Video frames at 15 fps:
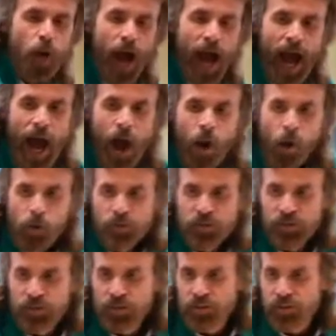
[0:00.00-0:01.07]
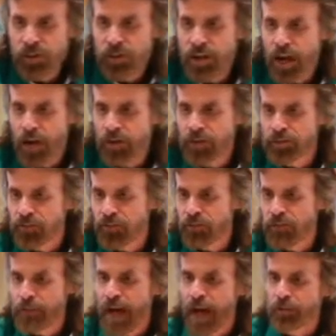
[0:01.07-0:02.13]
throughout the
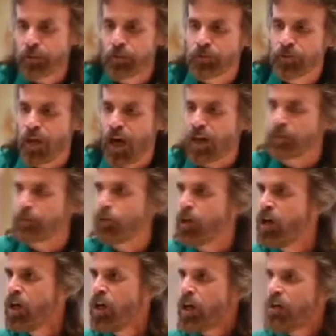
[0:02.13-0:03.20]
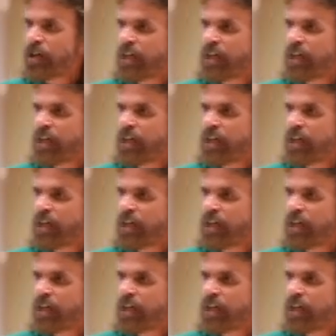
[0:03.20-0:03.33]
narrative of Matthew's gospel.